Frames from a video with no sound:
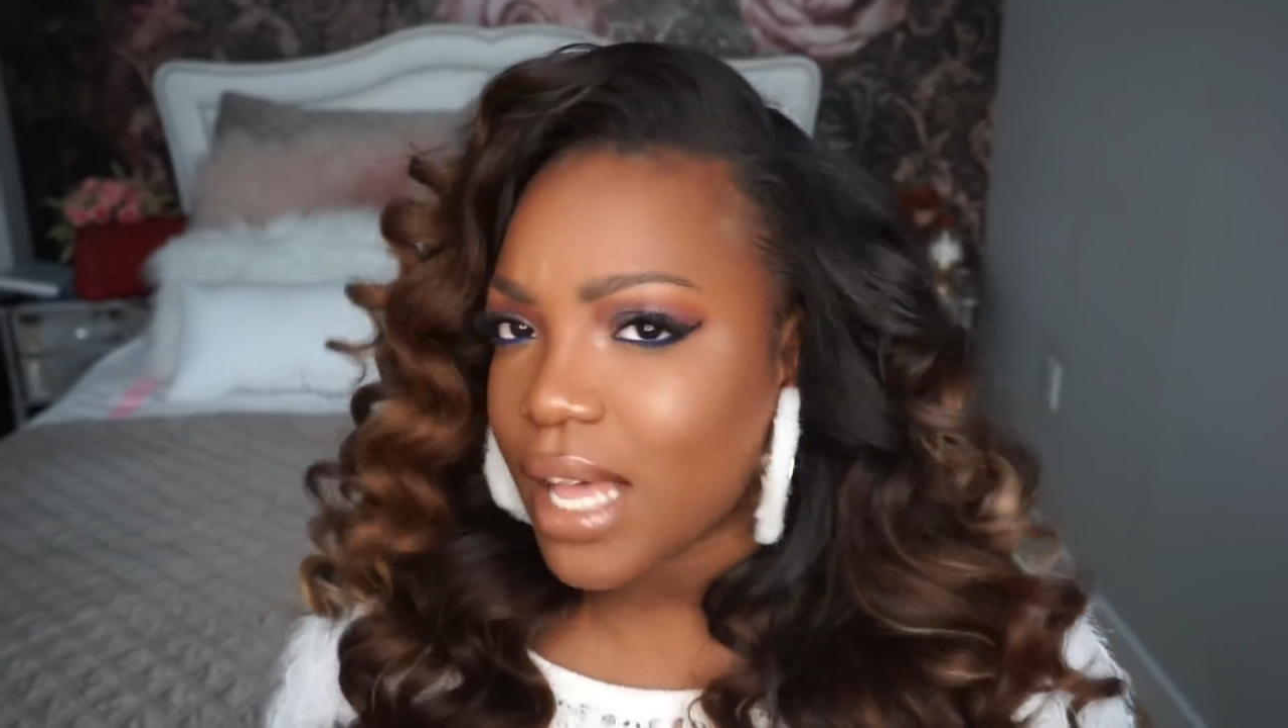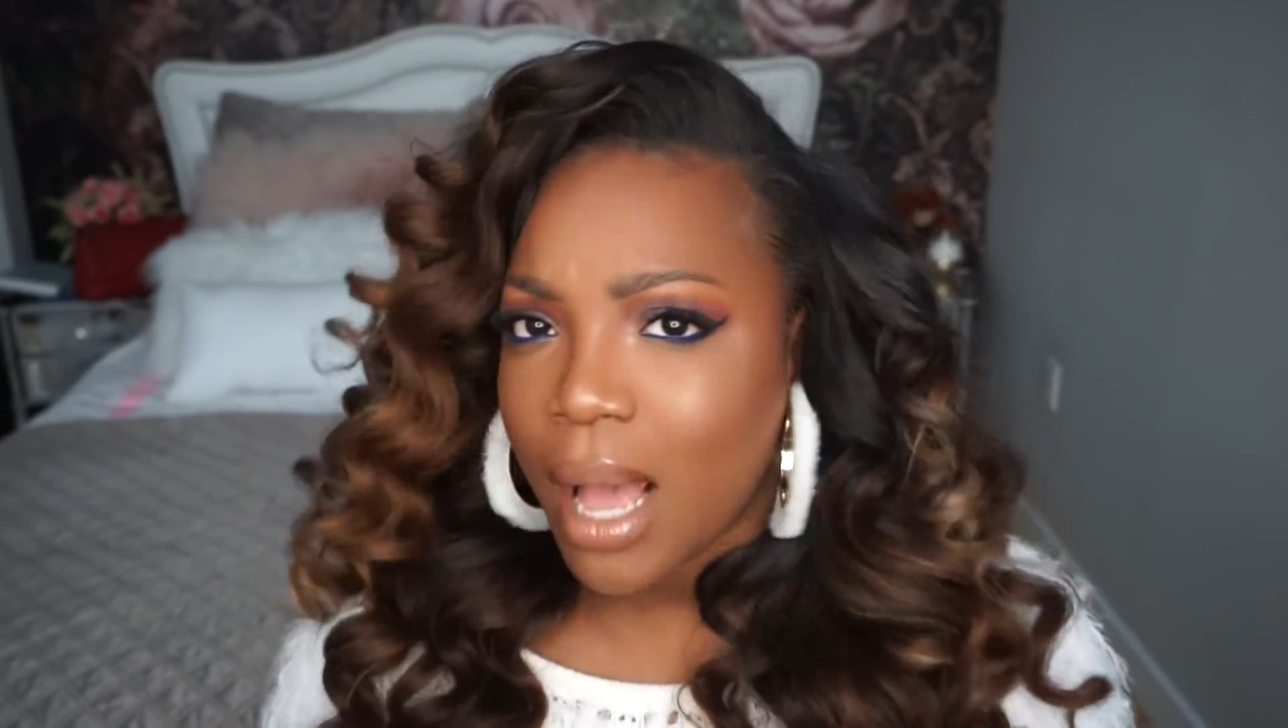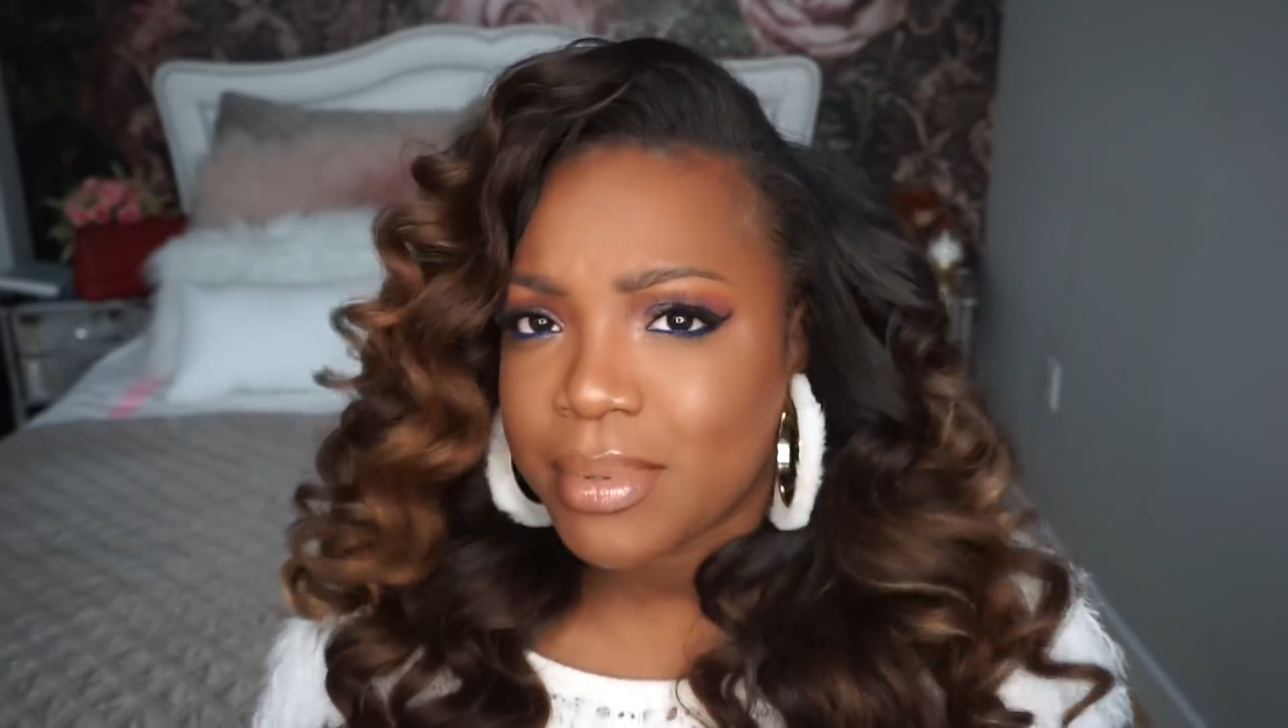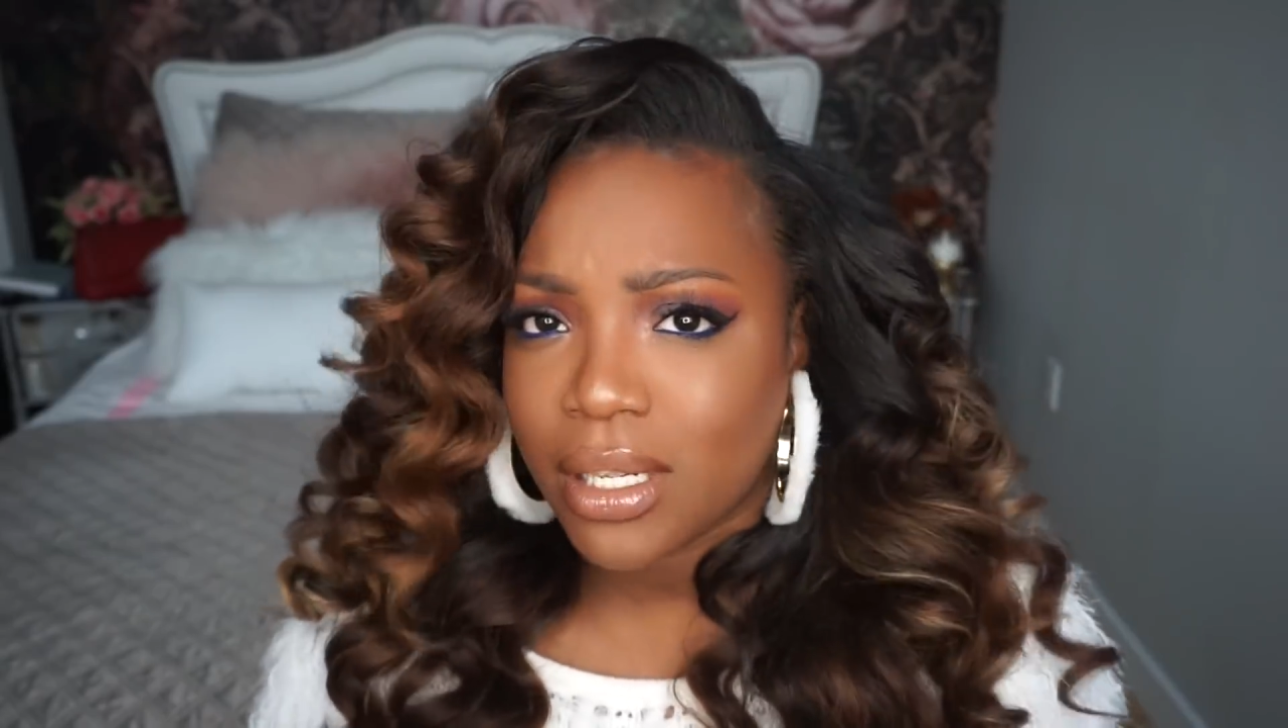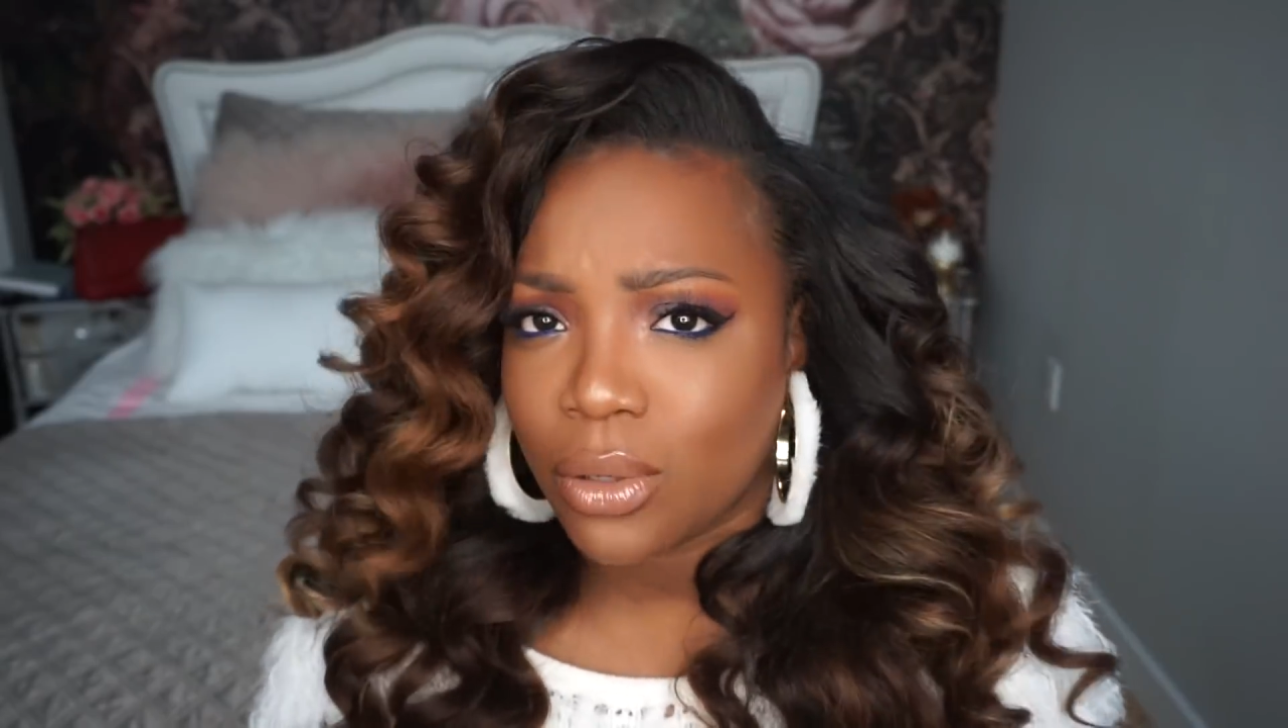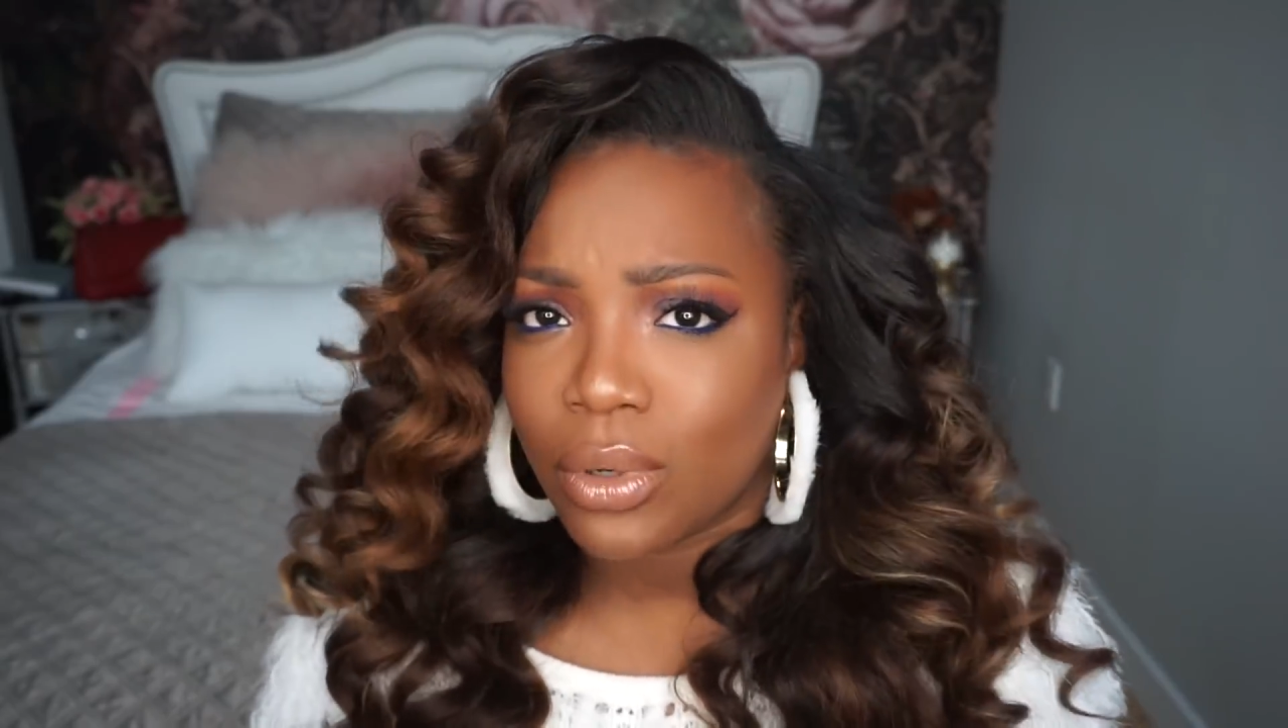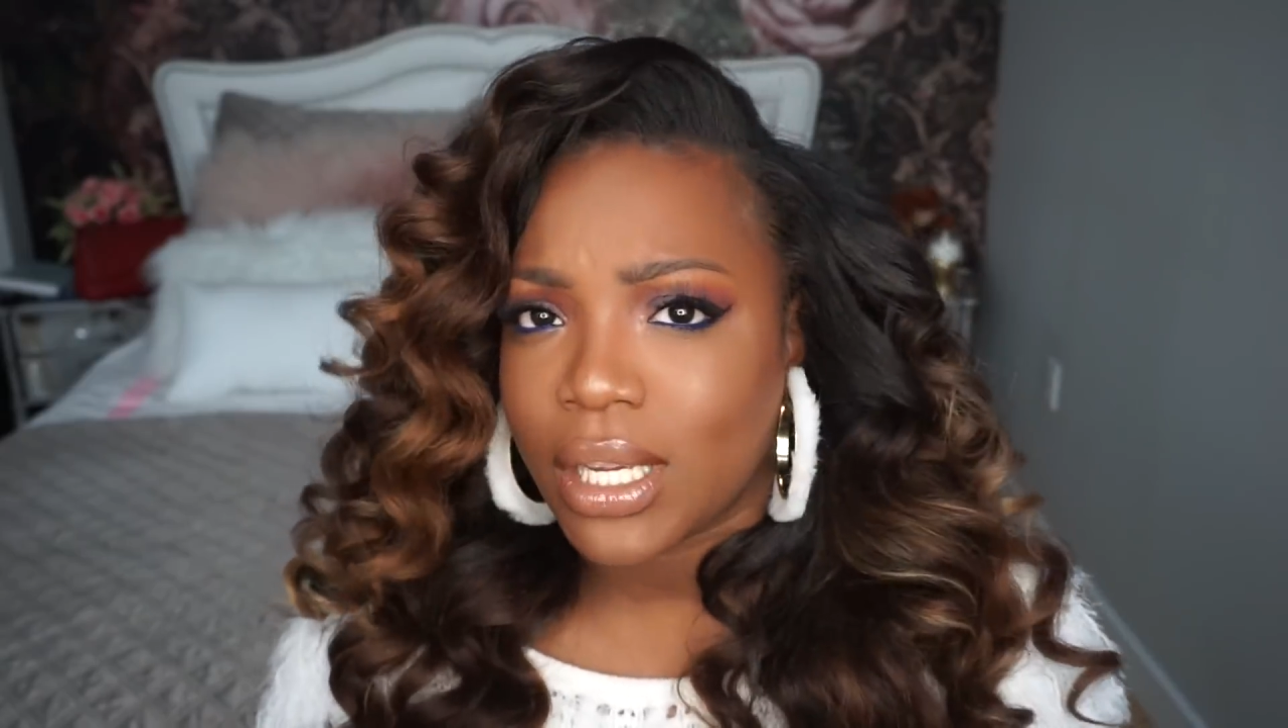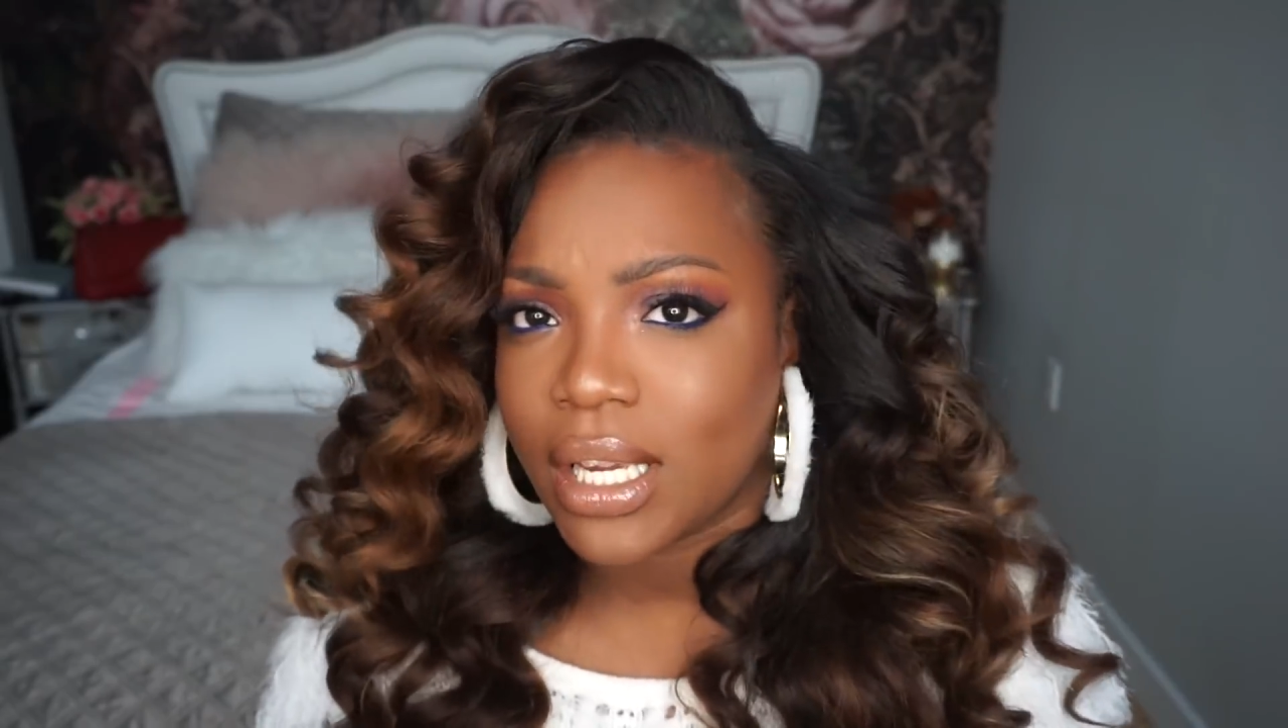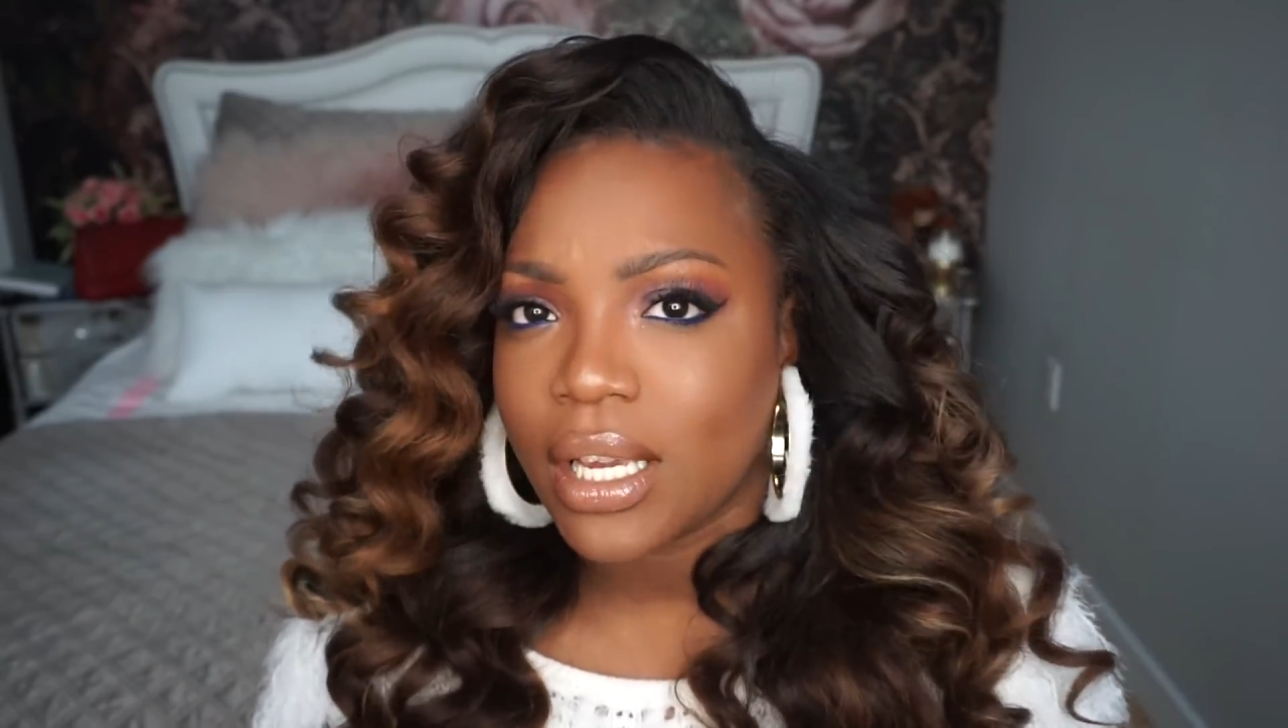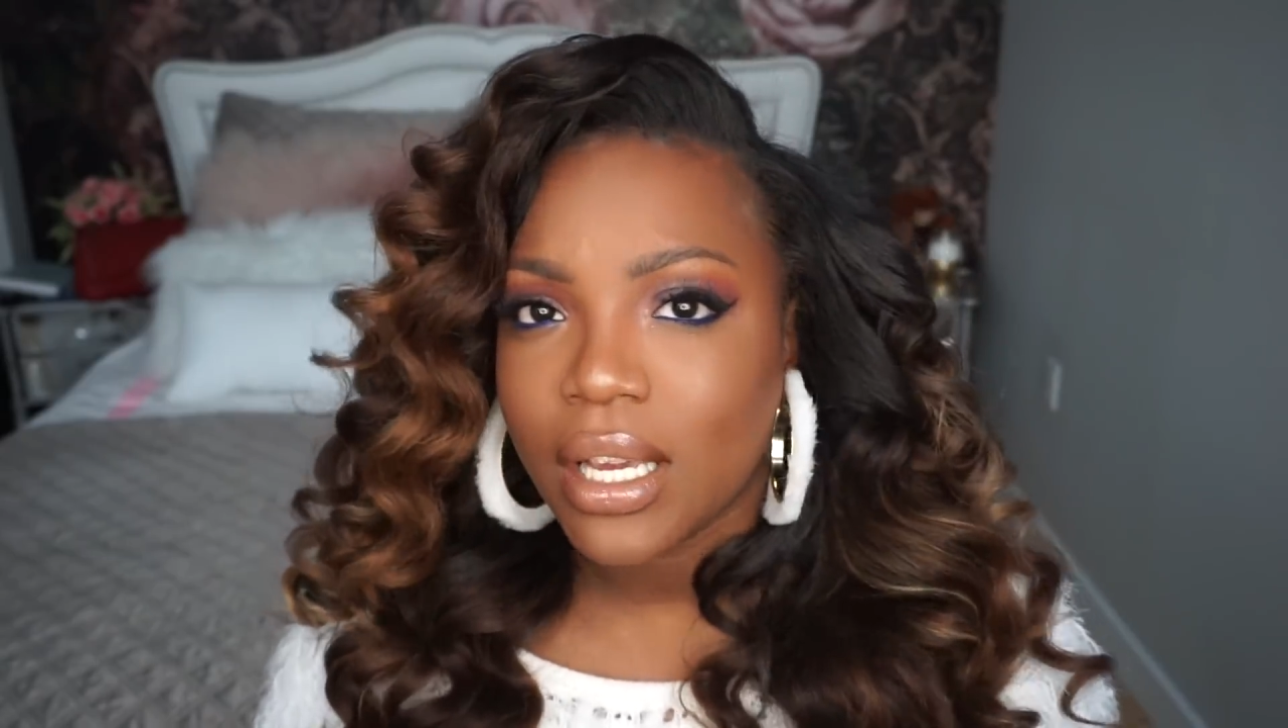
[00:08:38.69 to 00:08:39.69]

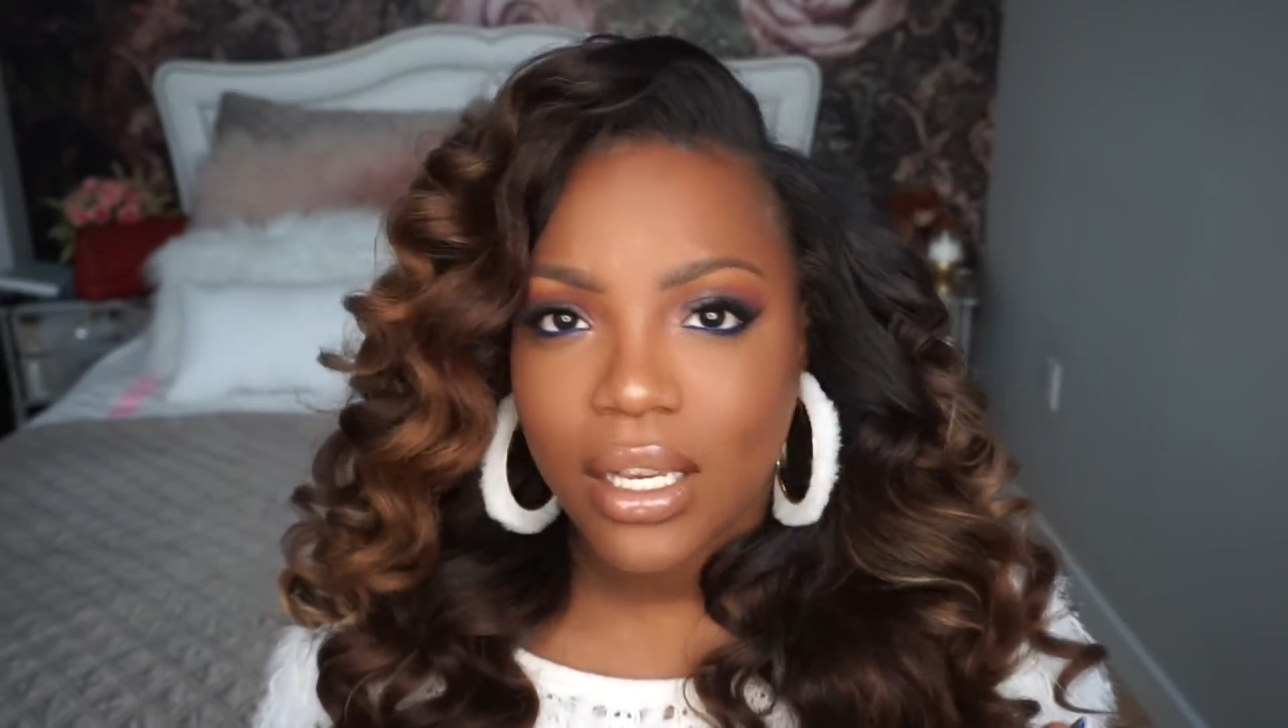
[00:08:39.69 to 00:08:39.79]
Absolutely.